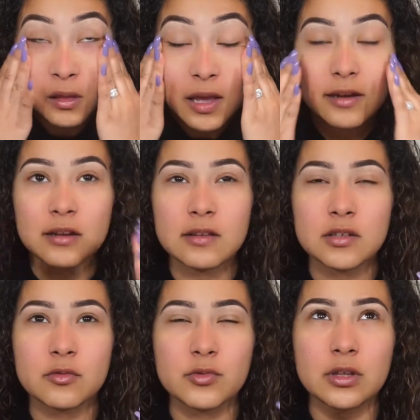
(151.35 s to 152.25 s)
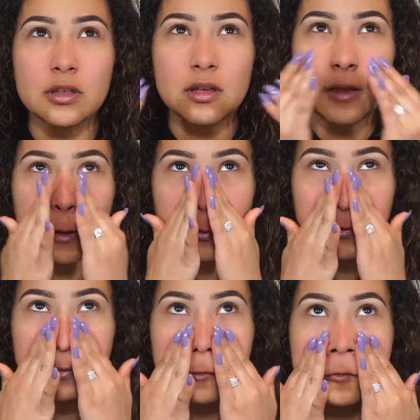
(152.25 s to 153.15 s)
And it leaves it really,
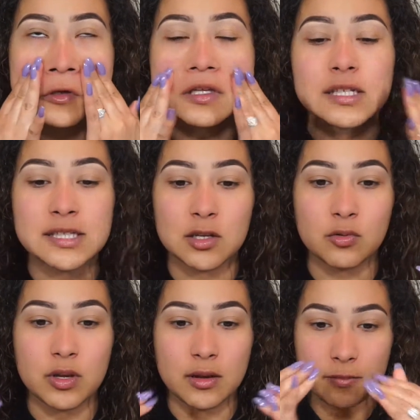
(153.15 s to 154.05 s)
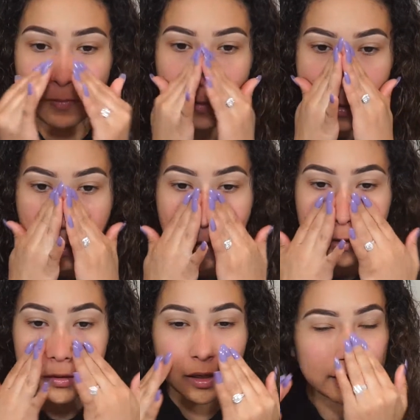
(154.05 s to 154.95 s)
really silky.
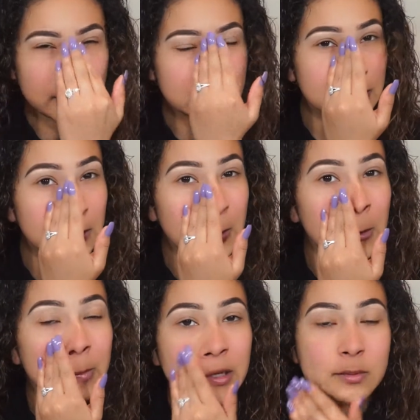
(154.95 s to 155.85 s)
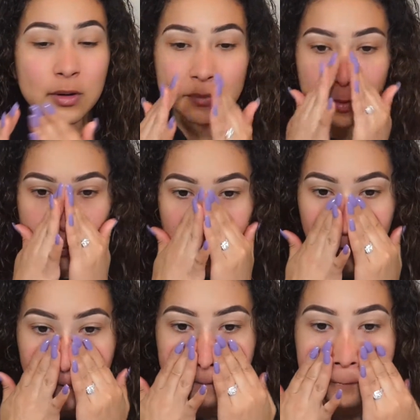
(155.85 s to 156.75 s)
Not like a silicone-based primer,
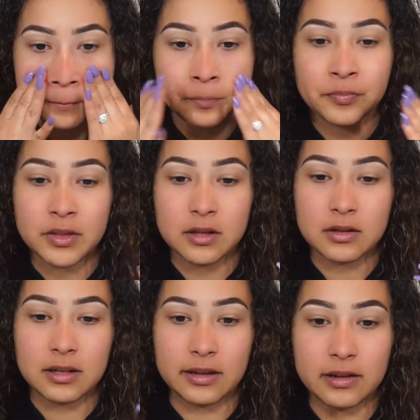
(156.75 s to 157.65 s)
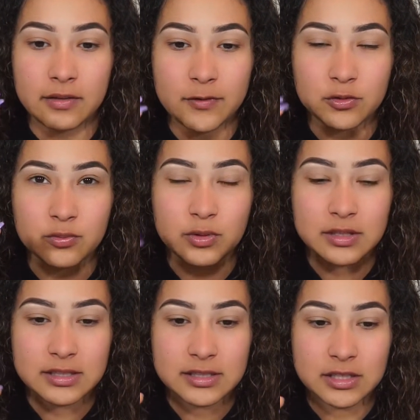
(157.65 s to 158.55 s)
but like it feels really
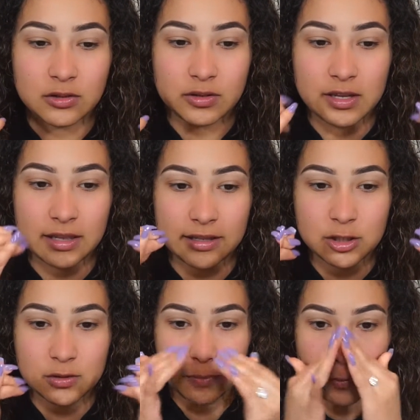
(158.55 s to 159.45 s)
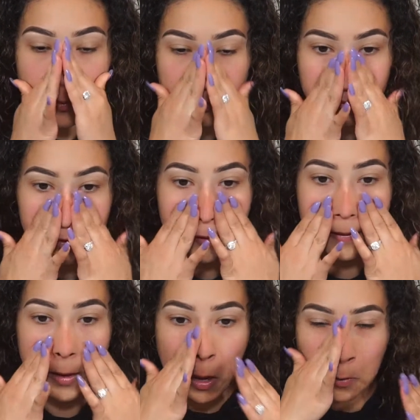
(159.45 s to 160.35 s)
silky, like smooth.
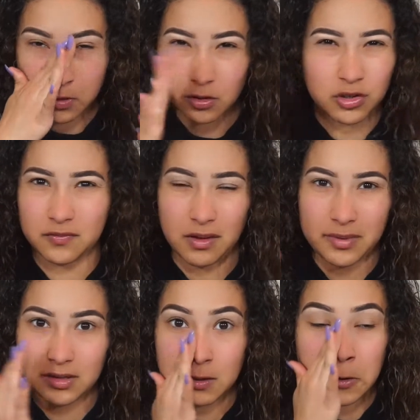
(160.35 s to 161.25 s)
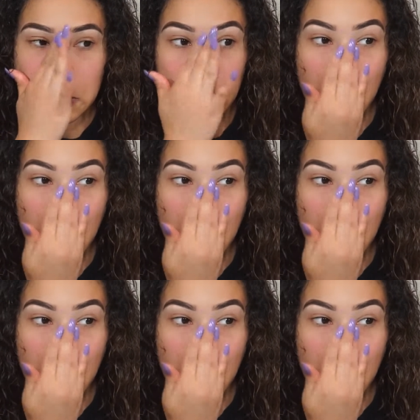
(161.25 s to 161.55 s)
I'm not sure if that makes sense.